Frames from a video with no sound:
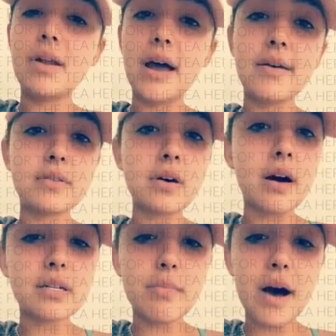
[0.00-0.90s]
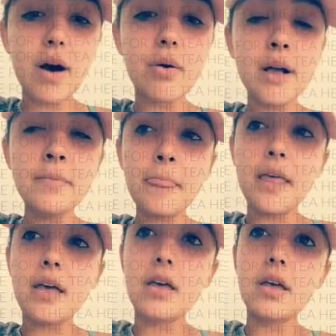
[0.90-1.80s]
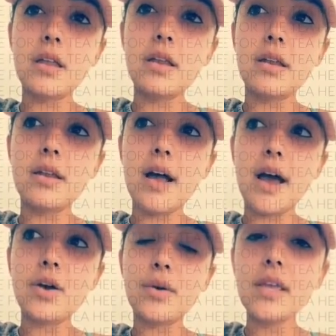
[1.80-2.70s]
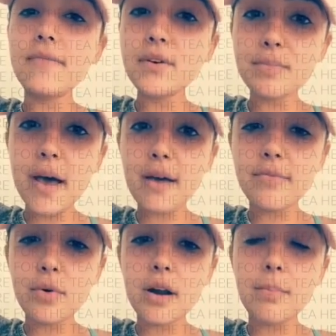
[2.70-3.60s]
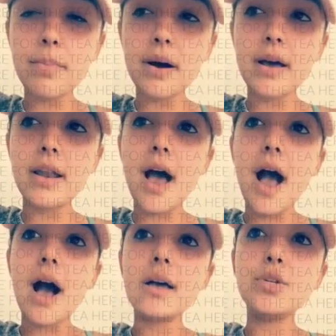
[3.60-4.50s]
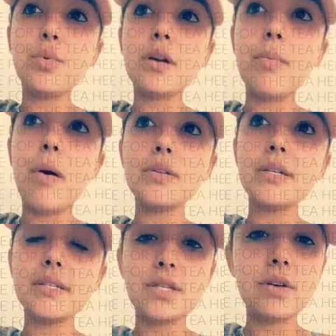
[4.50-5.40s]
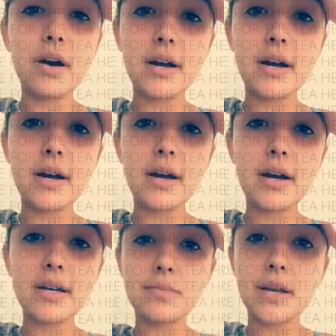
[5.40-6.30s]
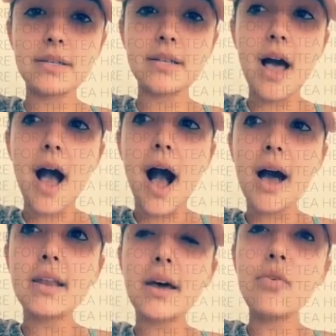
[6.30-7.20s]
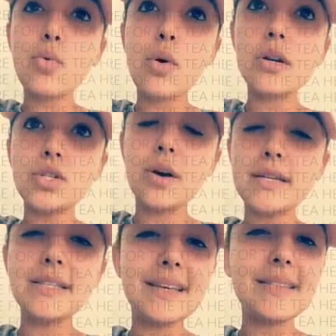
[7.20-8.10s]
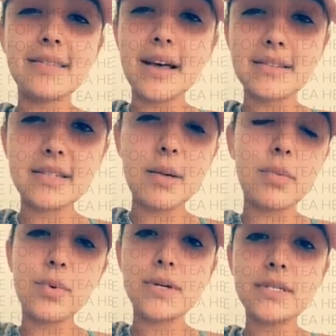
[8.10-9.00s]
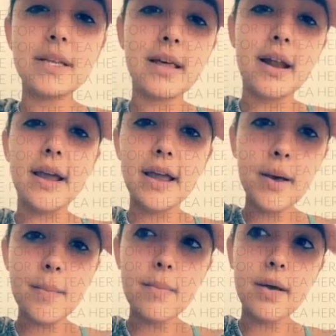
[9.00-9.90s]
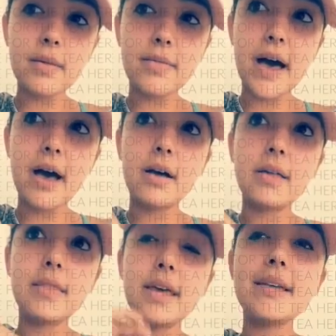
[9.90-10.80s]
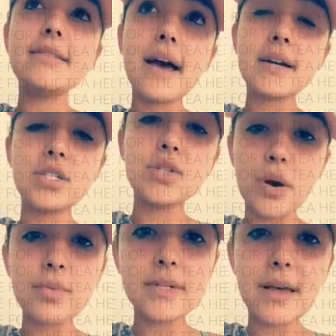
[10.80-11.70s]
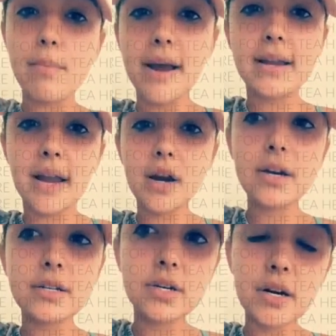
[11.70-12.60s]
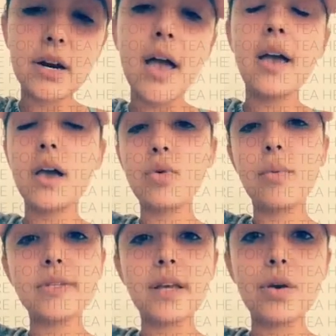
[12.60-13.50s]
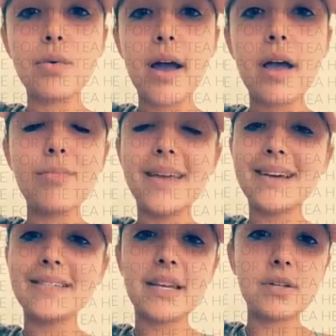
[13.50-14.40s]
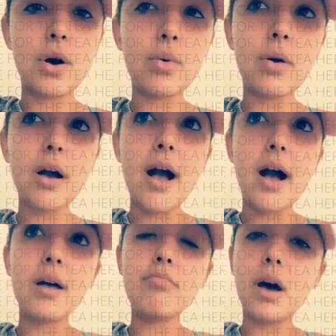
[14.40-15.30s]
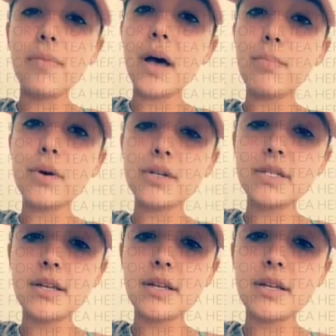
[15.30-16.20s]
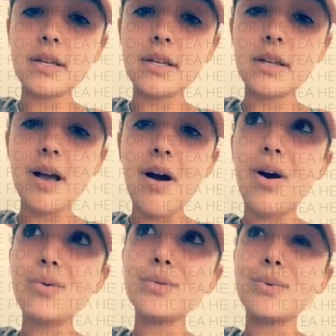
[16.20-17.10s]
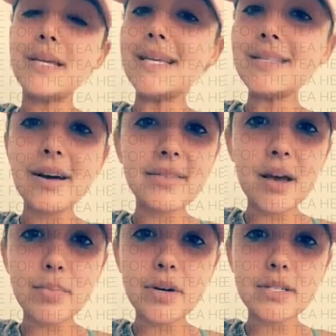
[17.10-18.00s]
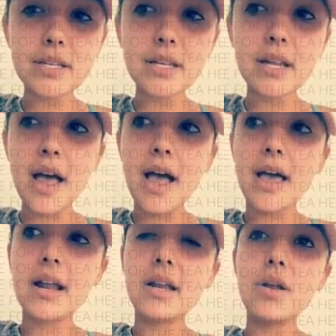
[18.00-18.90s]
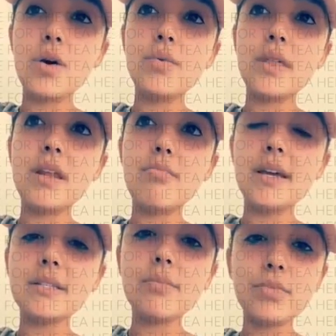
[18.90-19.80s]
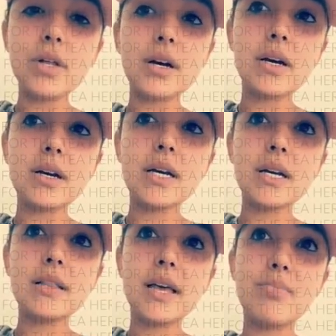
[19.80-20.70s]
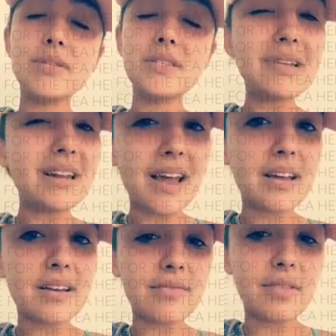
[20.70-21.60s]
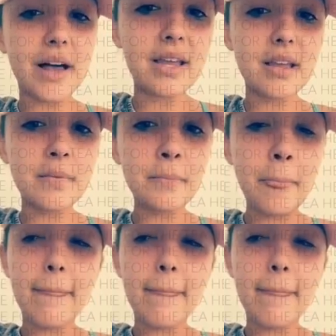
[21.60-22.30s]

that him and I have talked about. And I know he feels bad for it, but I do want to apologize to you guys, because I never want you guys to think that that's the type of person that I am, and that his actions represent my character and represent who I am, because they don't. I'm not that person. And also, he's not that person, and I know that it makes him look like it puts him in a negative light,